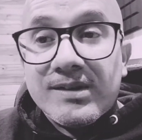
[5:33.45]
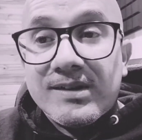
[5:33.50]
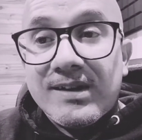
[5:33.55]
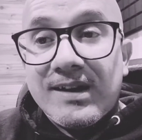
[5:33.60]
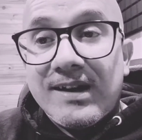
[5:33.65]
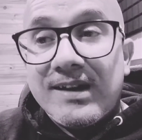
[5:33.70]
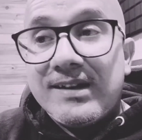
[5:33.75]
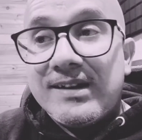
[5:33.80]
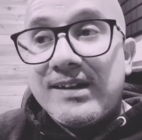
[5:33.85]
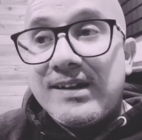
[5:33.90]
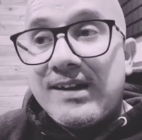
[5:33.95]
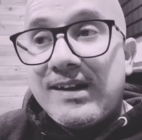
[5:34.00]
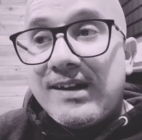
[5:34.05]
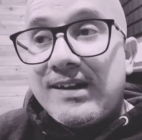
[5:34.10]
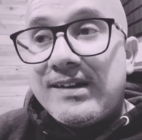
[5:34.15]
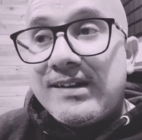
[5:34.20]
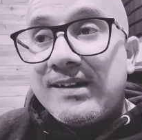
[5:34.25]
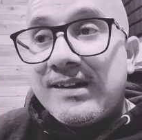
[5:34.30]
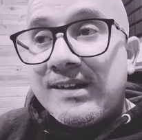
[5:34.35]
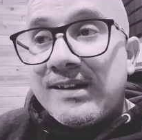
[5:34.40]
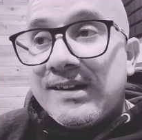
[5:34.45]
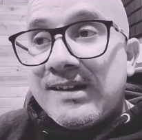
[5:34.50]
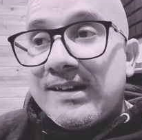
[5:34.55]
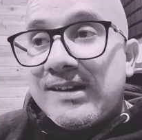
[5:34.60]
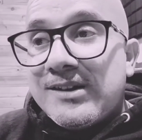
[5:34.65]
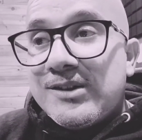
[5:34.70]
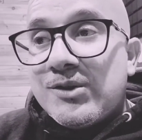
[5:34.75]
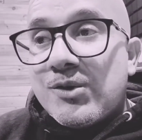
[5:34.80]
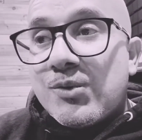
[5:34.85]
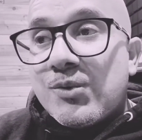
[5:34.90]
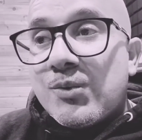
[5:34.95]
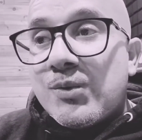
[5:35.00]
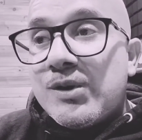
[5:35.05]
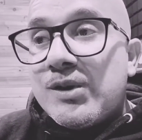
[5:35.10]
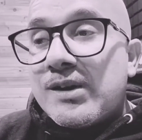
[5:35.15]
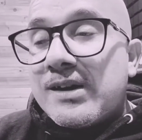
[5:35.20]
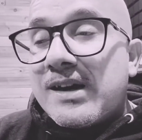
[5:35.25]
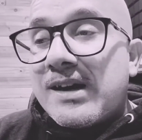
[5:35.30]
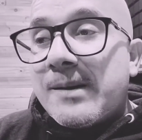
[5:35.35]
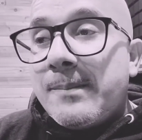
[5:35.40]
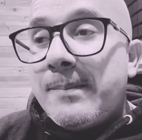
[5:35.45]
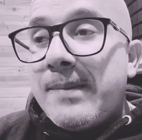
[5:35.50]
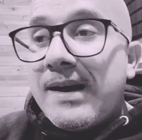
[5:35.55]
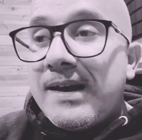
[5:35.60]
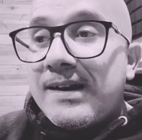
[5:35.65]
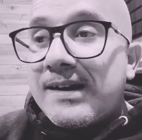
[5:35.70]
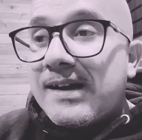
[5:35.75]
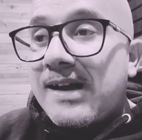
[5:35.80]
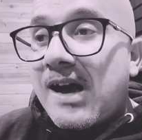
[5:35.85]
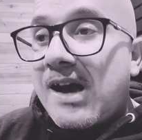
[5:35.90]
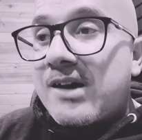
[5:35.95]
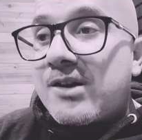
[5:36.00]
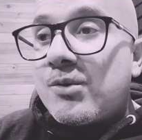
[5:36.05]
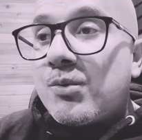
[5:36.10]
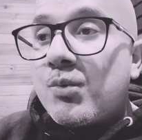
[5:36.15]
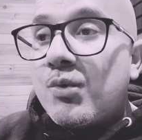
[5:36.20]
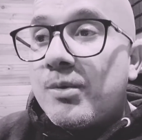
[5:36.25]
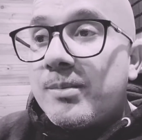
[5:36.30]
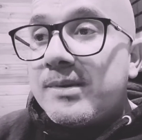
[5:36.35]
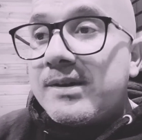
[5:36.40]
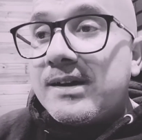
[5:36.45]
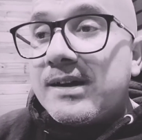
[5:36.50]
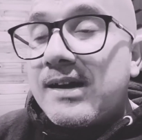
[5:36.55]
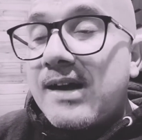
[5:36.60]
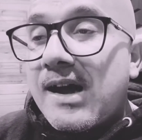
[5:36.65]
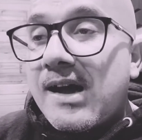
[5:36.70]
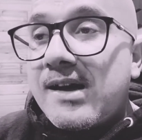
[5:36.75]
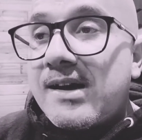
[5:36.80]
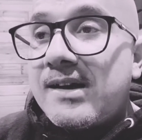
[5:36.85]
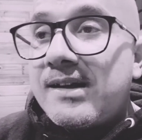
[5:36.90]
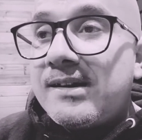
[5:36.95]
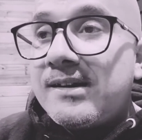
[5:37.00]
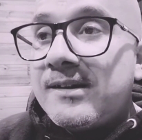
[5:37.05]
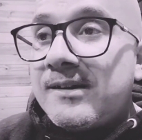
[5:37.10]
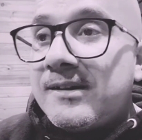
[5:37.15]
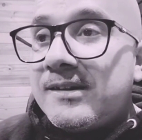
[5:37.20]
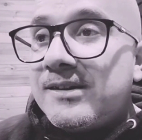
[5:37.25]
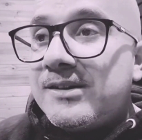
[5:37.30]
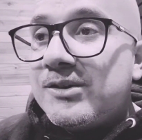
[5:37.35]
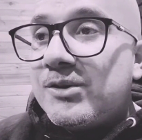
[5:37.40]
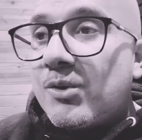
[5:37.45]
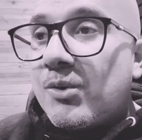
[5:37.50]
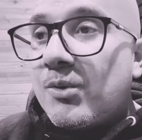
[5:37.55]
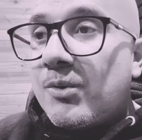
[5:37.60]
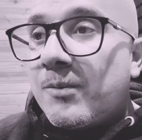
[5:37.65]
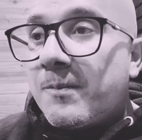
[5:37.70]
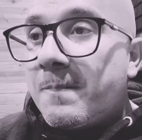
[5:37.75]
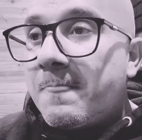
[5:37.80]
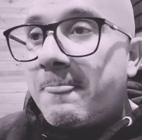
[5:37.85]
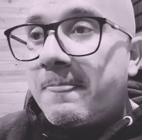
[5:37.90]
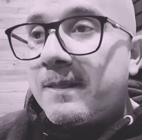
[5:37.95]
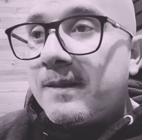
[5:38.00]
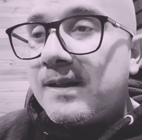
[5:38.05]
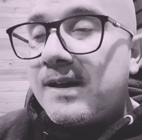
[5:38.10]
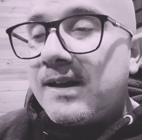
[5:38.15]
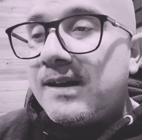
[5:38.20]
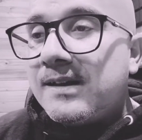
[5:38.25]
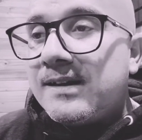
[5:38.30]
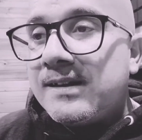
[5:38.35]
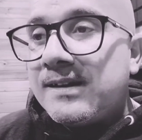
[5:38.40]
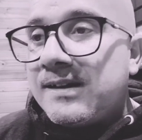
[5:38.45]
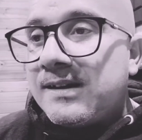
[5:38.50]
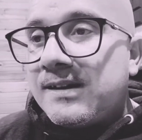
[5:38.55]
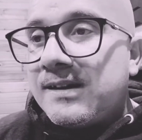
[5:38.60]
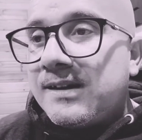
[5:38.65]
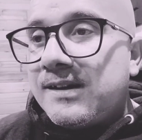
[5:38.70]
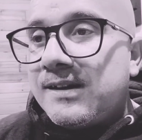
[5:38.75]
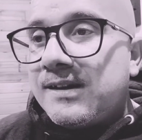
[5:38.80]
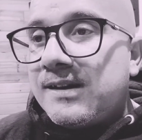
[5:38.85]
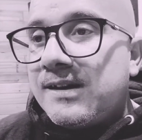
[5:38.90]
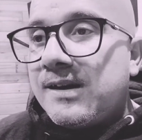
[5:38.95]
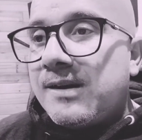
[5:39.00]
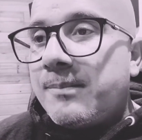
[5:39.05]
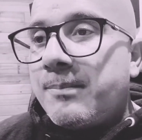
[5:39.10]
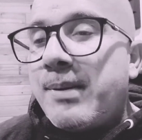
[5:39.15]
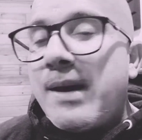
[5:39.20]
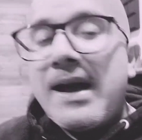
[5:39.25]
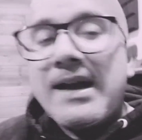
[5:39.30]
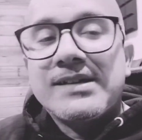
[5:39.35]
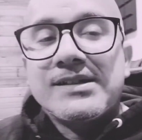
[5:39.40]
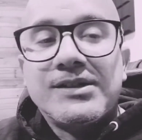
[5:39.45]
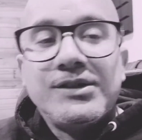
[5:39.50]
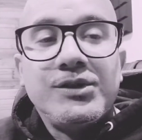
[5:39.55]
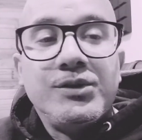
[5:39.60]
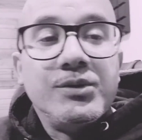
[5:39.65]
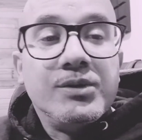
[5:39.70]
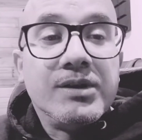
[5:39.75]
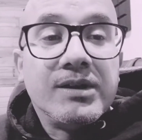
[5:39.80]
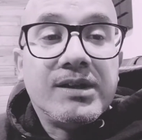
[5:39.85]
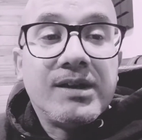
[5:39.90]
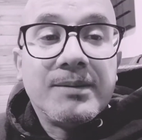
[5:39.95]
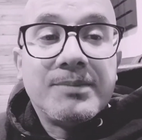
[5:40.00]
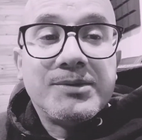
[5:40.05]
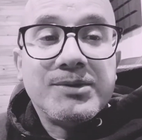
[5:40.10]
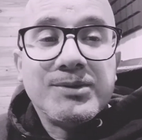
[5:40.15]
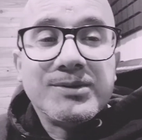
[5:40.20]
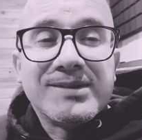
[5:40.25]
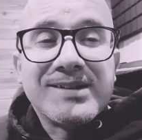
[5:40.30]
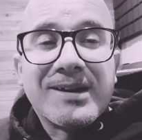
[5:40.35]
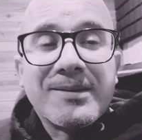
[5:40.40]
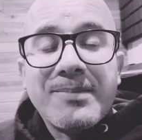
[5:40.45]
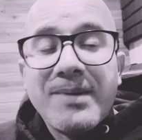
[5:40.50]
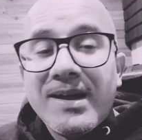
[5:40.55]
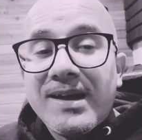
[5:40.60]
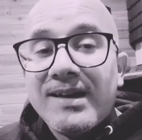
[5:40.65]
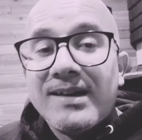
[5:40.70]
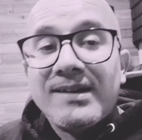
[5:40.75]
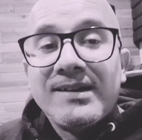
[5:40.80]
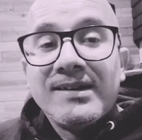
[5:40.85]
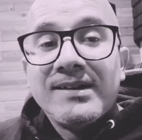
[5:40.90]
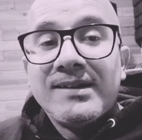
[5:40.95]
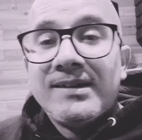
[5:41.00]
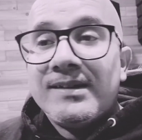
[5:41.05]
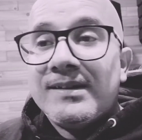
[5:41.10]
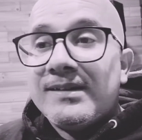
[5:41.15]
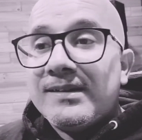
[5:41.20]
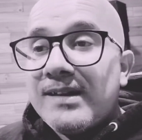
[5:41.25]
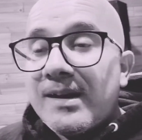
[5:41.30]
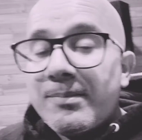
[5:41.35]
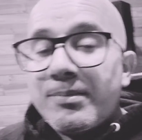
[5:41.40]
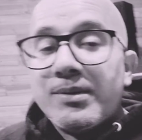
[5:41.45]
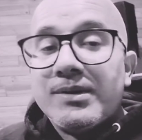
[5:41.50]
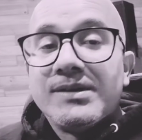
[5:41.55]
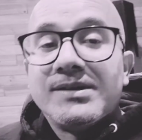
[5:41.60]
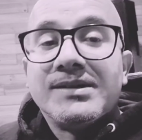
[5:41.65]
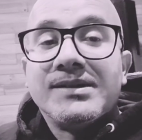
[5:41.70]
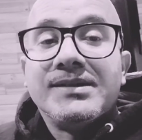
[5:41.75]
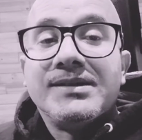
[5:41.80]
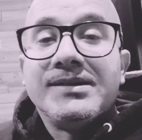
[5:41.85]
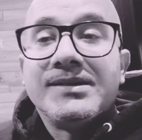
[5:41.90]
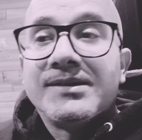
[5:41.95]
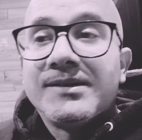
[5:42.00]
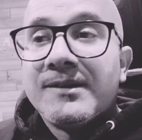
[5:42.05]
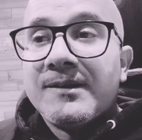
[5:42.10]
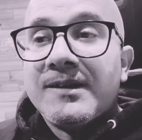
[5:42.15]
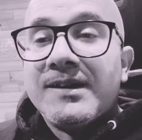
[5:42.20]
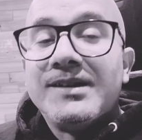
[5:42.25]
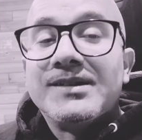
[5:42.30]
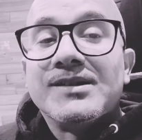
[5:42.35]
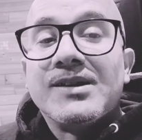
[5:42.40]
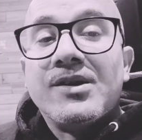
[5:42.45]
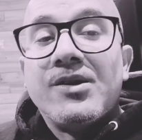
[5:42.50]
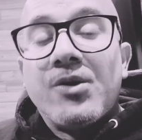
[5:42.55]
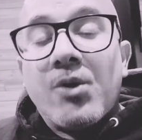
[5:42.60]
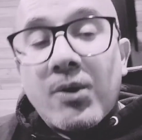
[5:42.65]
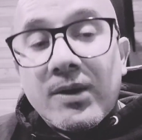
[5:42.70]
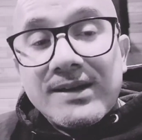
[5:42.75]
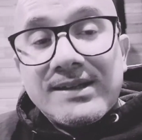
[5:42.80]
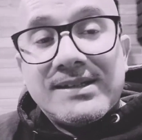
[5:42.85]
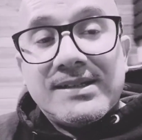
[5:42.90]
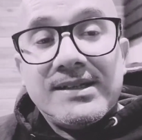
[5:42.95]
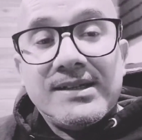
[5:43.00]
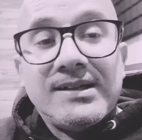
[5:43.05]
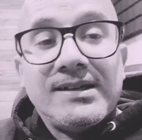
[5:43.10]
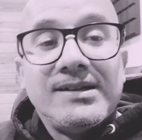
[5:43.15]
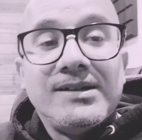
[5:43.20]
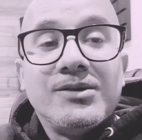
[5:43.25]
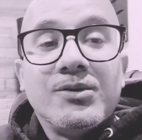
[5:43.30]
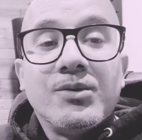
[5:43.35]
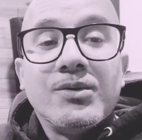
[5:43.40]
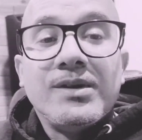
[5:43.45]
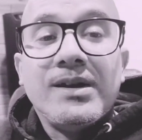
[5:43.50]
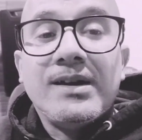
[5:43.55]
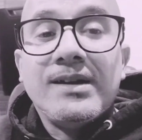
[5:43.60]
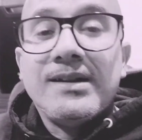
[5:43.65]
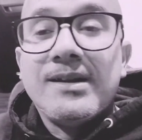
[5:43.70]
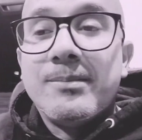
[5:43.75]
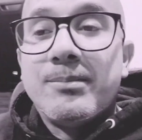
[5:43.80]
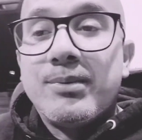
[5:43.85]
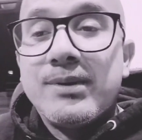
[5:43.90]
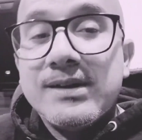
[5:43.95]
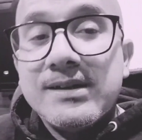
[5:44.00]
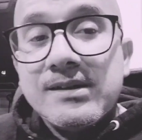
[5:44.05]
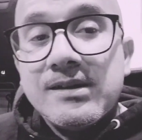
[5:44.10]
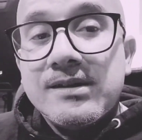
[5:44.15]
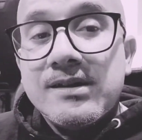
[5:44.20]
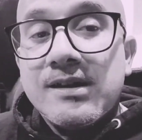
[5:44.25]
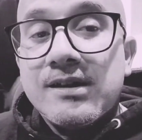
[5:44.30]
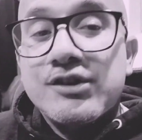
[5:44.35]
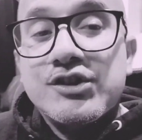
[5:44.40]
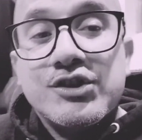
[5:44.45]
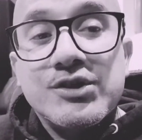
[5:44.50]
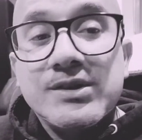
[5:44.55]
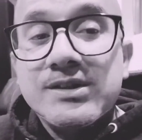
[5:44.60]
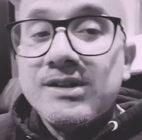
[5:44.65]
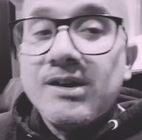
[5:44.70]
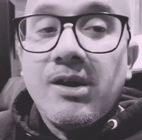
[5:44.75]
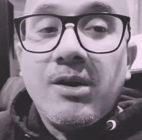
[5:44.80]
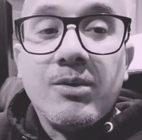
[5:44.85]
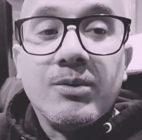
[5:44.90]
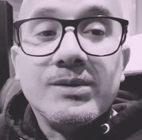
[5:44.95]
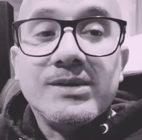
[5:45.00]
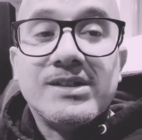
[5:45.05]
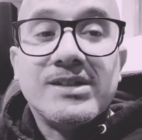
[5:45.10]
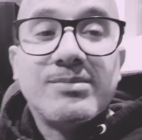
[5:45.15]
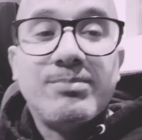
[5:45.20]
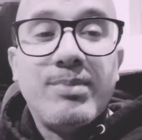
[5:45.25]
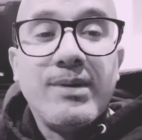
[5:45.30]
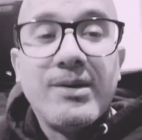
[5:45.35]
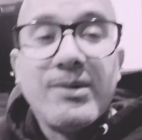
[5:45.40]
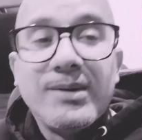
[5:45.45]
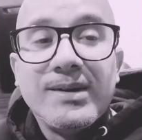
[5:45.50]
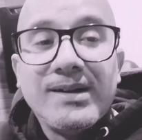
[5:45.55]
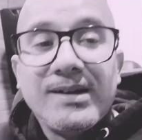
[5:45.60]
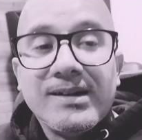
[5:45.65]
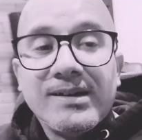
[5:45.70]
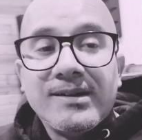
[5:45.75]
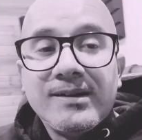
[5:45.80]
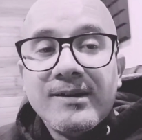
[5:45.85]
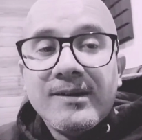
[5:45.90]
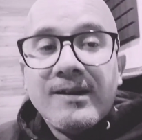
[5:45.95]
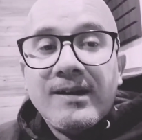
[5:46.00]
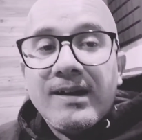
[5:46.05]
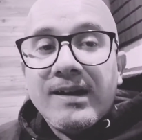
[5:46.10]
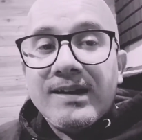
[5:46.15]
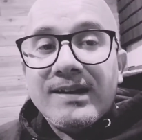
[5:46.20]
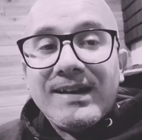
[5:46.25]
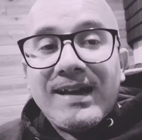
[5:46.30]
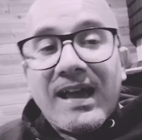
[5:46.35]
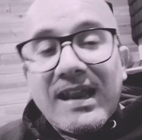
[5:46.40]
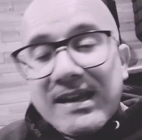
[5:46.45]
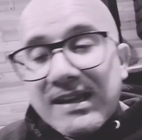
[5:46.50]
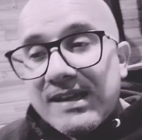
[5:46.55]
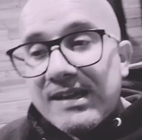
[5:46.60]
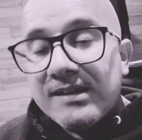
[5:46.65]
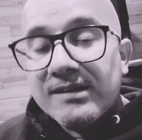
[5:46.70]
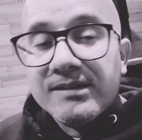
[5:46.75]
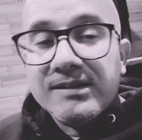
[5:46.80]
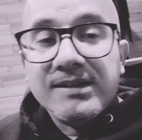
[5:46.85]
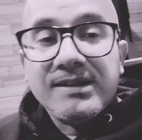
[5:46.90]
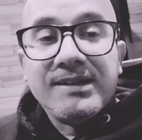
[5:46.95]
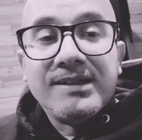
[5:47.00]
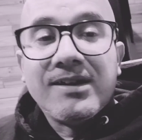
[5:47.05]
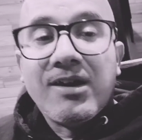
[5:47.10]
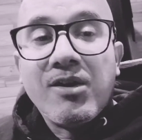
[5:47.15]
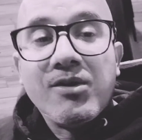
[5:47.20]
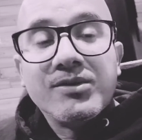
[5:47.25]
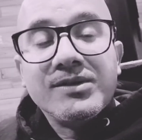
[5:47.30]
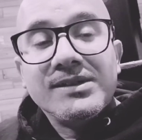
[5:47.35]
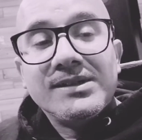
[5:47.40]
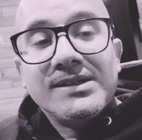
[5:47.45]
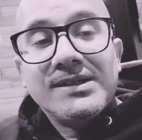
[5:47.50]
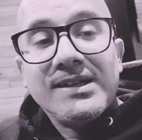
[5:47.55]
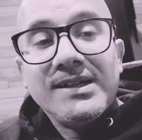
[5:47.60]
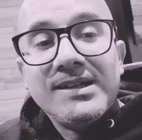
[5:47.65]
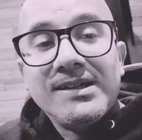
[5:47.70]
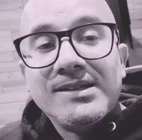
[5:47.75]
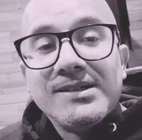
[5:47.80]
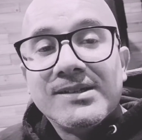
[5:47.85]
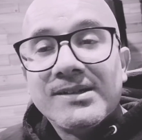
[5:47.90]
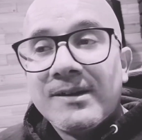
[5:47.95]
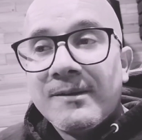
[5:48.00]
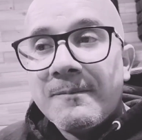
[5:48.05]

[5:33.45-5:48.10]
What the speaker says: And we look at a man of God or woman of God, that a pastor you look up to is like, man, that person is anointed. They usher in the Holy Spirit and healing and all these things.